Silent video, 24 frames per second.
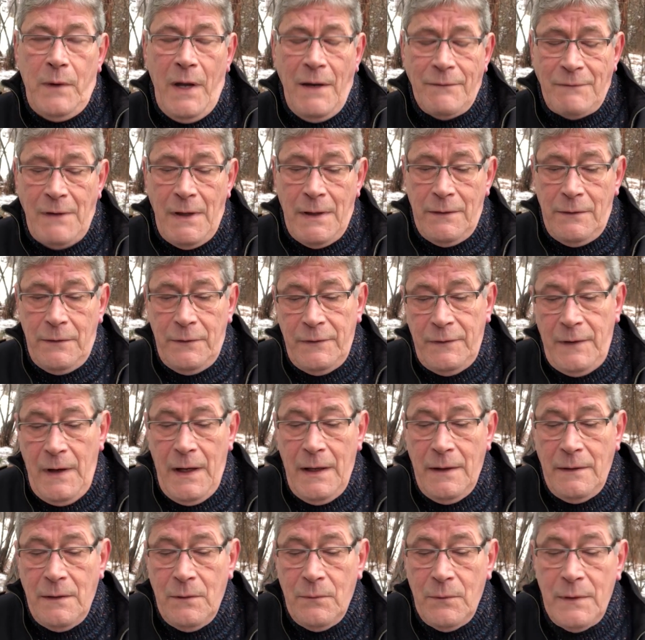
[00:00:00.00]
We have to
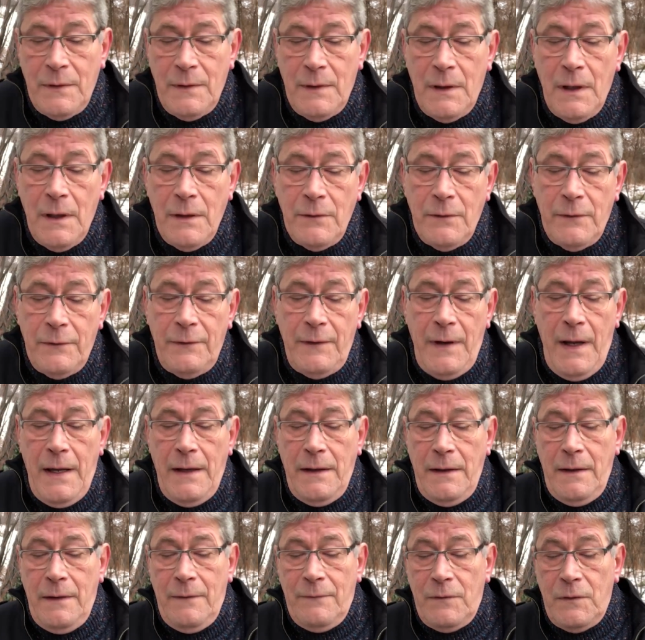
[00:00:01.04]
understand that with an
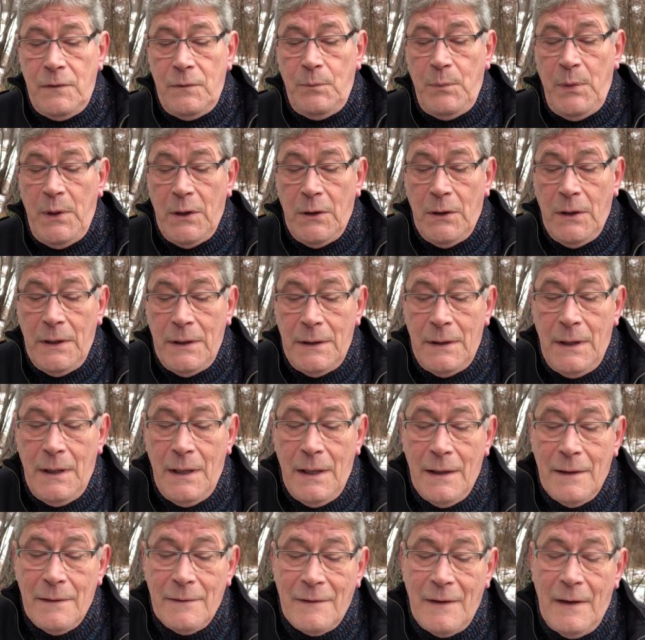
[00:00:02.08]
understanding of spirit
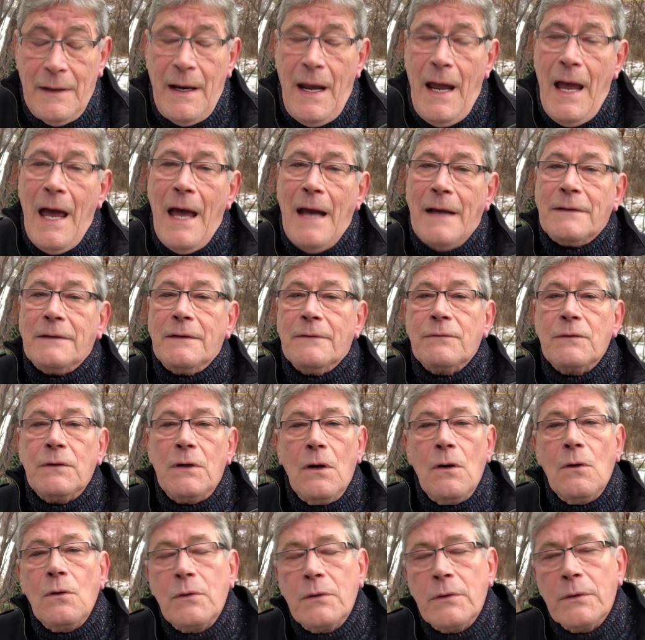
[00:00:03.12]
as an act of
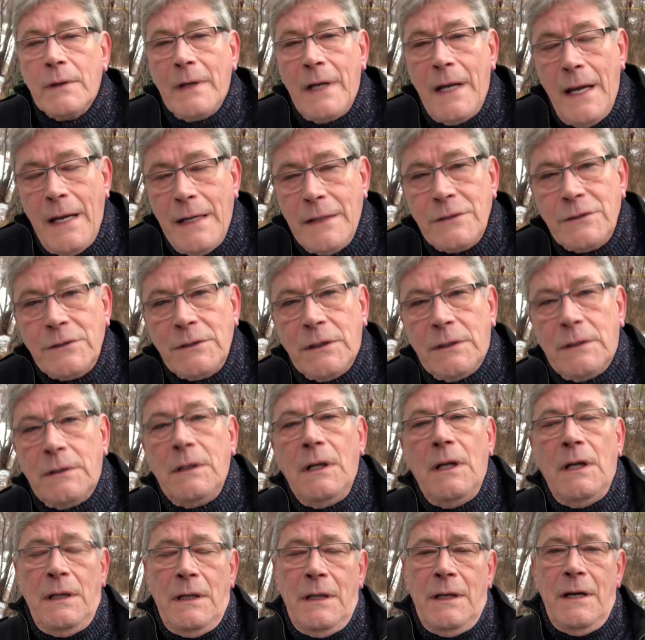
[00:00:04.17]
co-creation
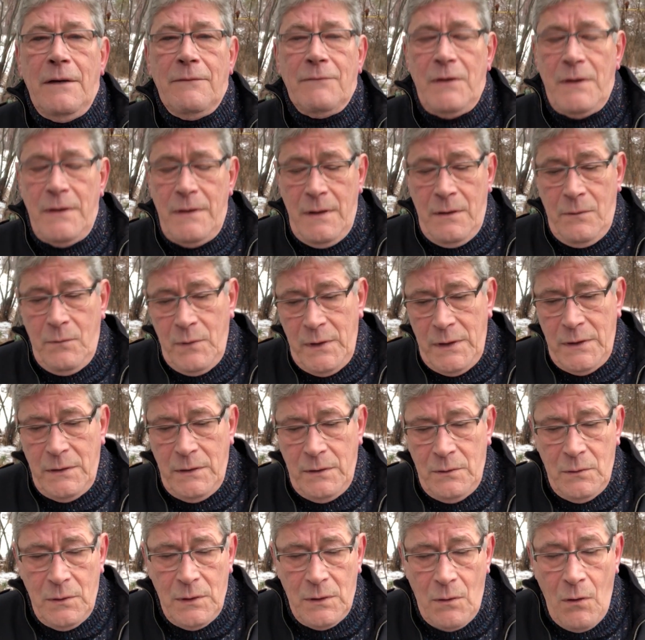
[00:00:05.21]
in everything we
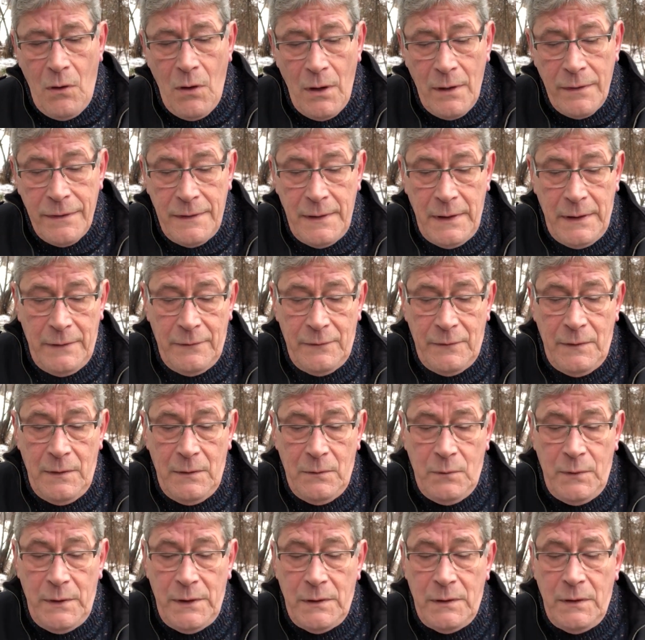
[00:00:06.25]
do and all things
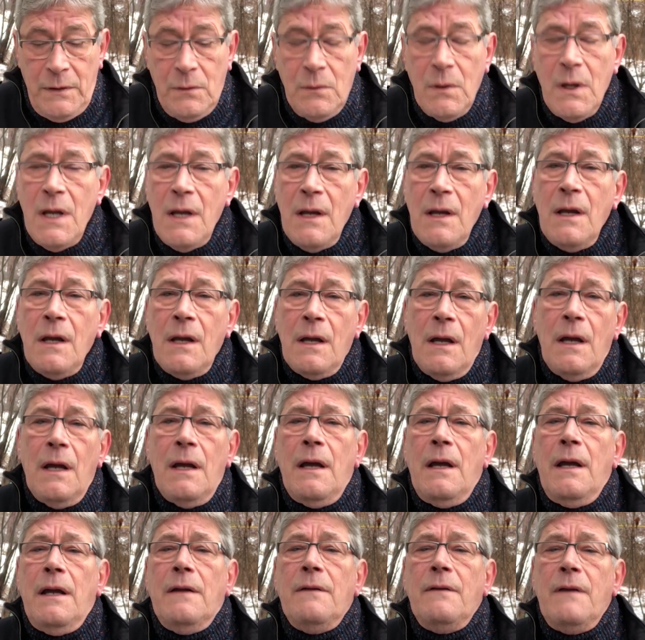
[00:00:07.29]
that we do,
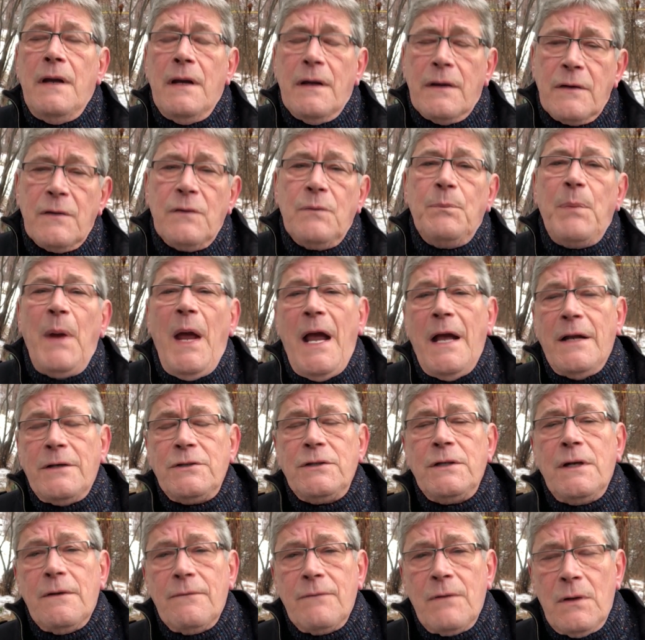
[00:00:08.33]
in the
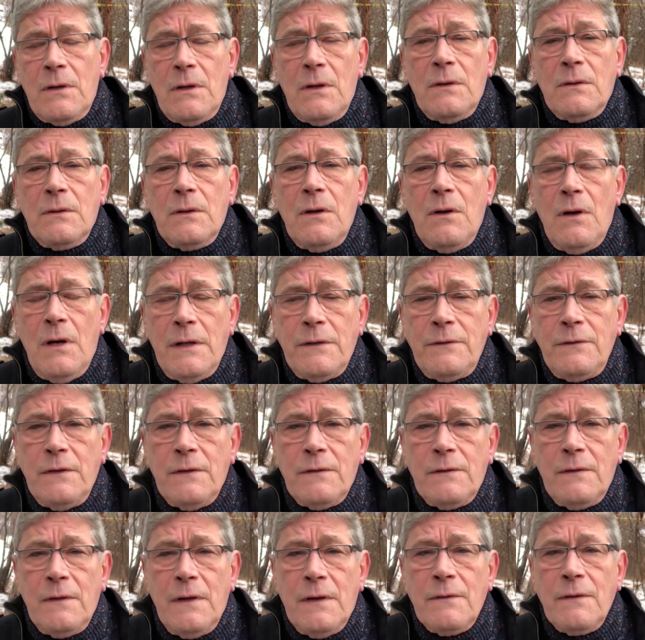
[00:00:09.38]
expansion of our own
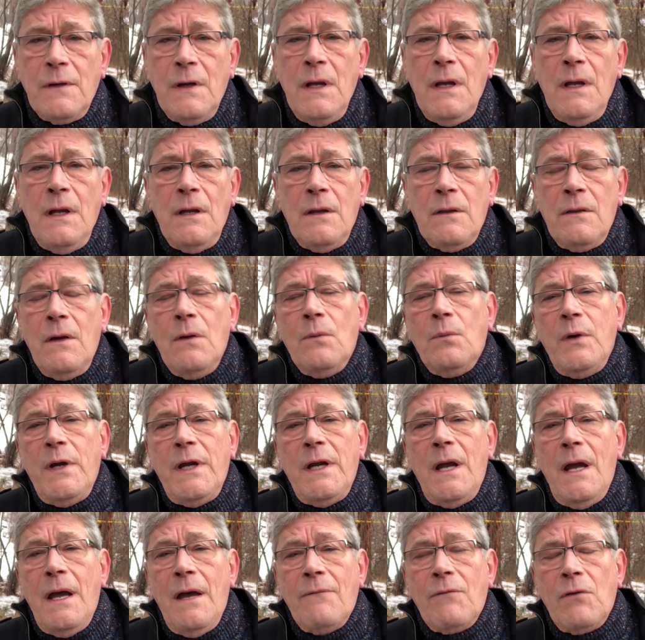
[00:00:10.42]
consciousness, that
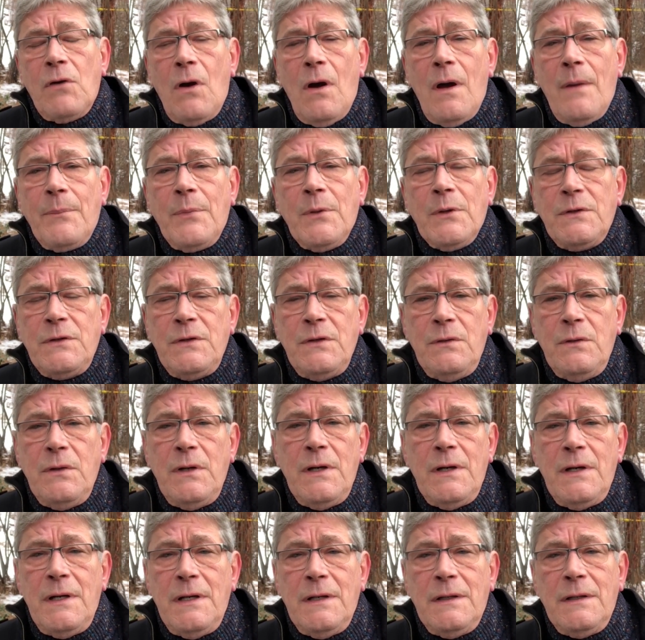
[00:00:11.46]
we have an
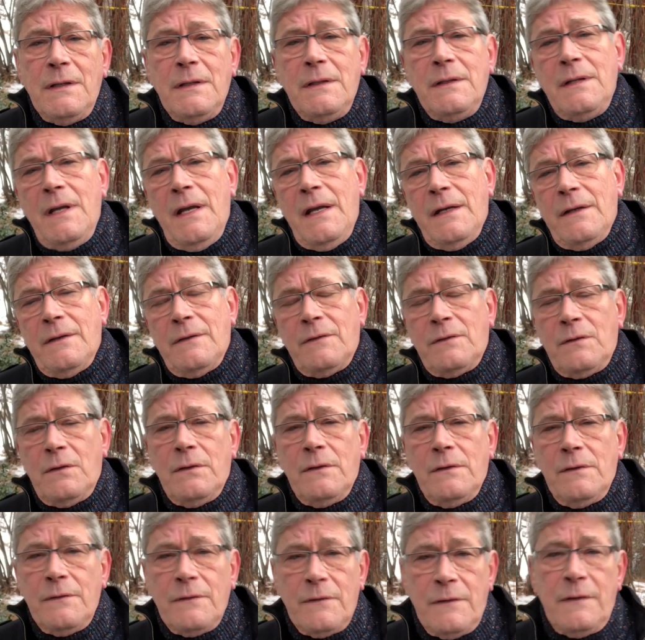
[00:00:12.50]
opportunity to take
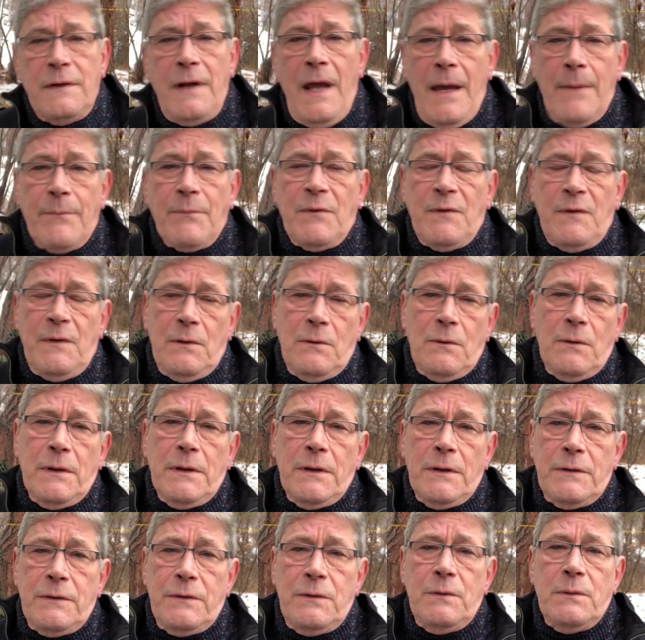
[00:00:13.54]
certain steps in
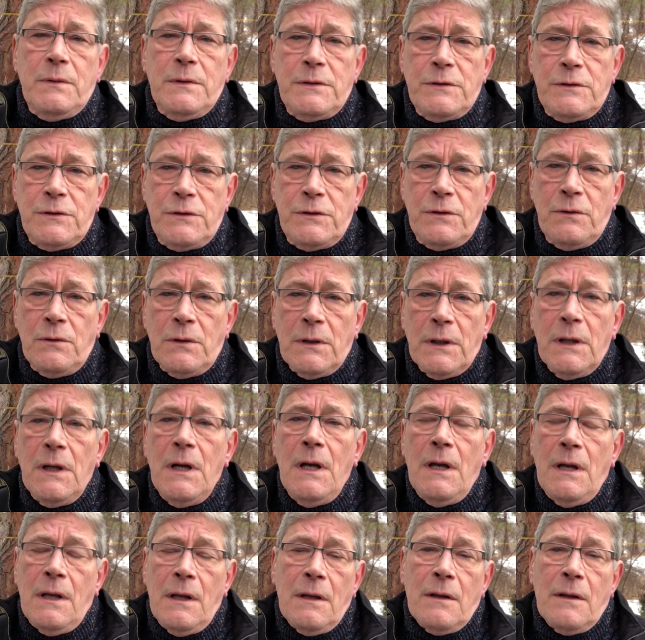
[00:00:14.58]
order to ensure